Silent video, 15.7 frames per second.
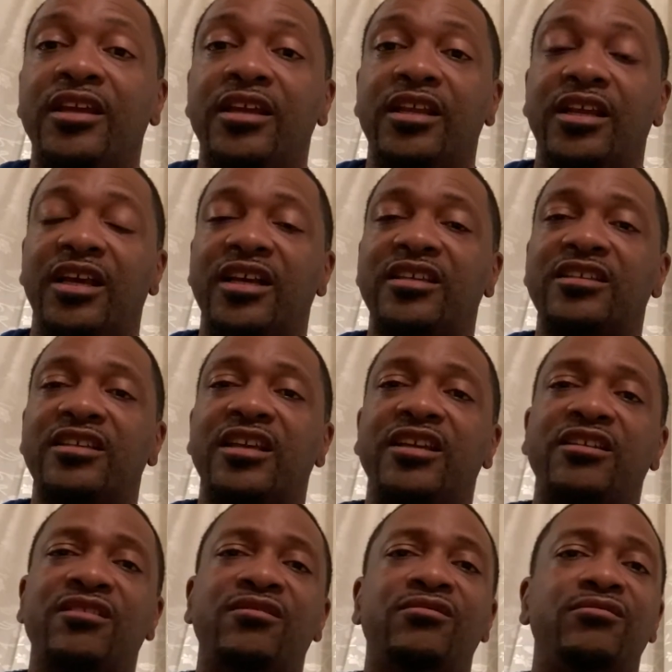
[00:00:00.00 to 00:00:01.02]
I was like,
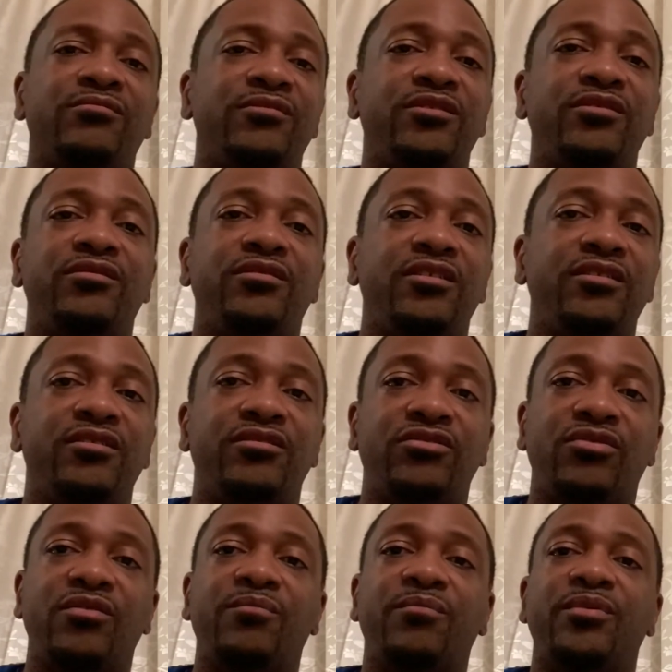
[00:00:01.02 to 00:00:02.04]
yo, you need to
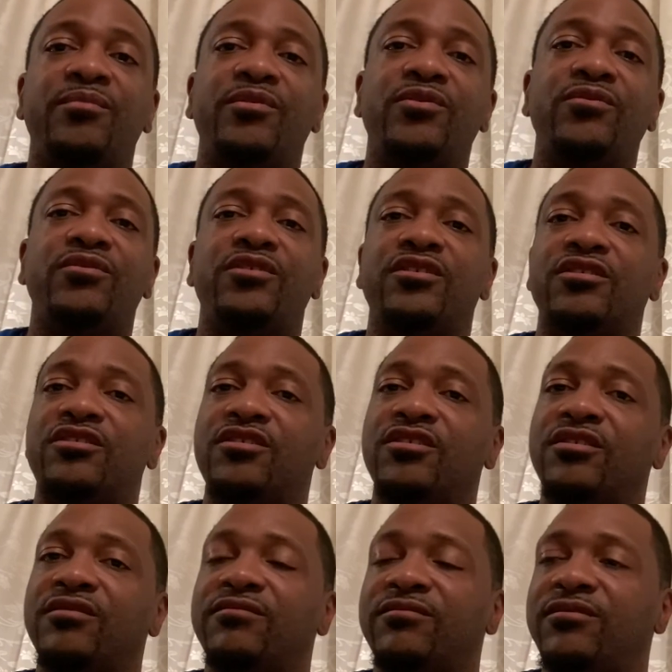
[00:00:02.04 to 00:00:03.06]
start promoting
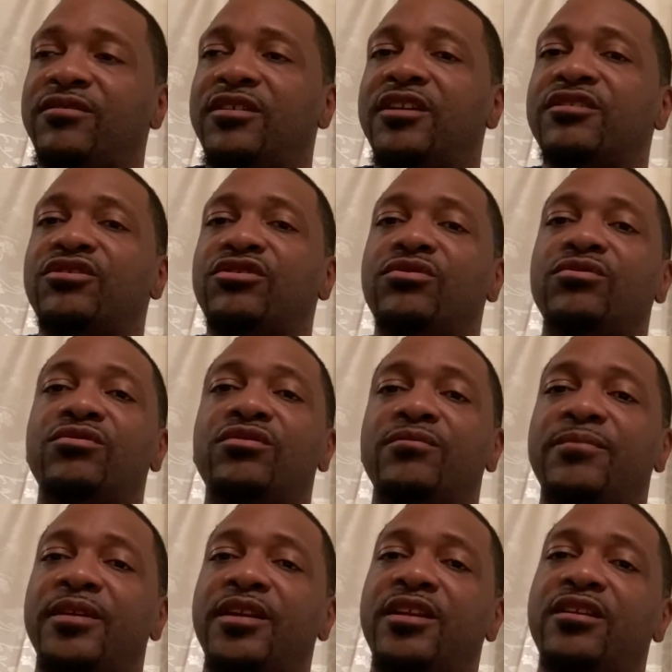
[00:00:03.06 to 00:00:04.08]
yourself. You got social
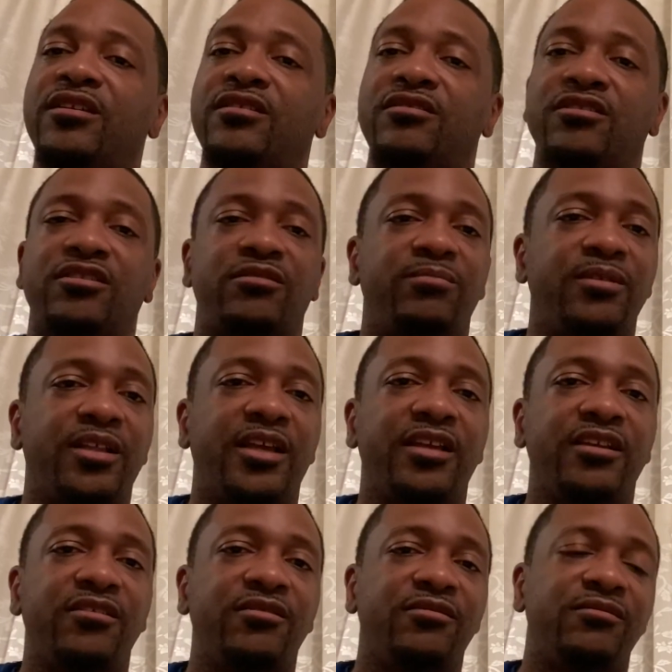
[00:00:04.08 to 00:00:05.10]
media, just be like,
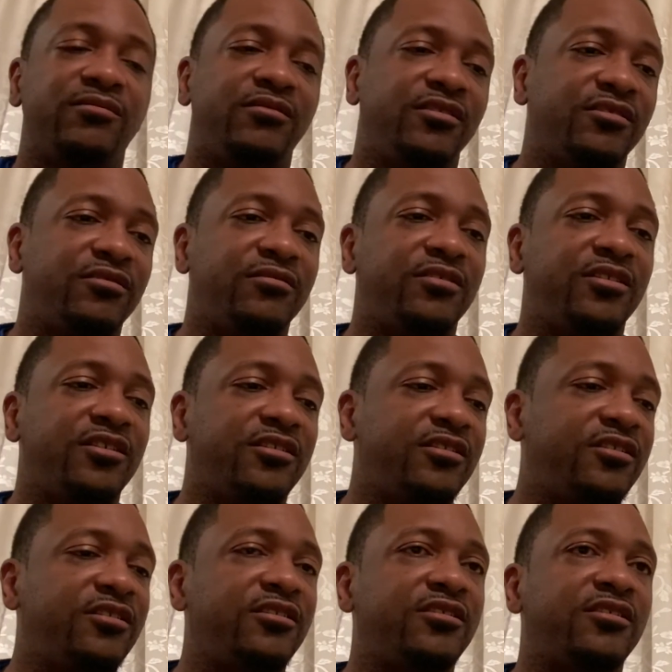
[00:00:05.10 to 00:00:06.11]
yo, this
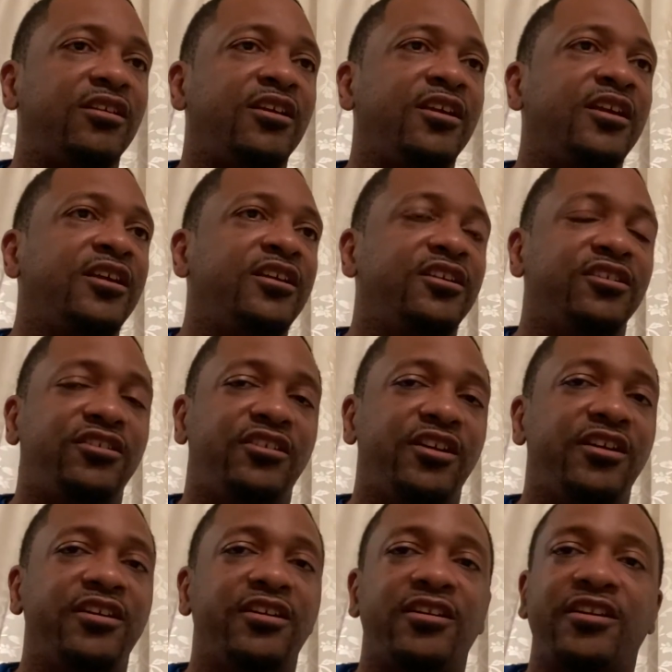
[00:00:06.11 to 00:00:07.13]
is
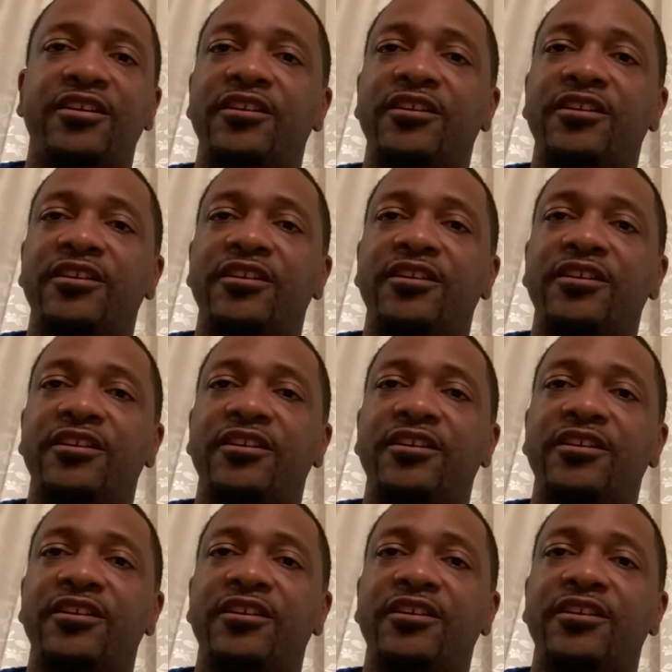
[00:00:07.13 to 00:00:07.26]
share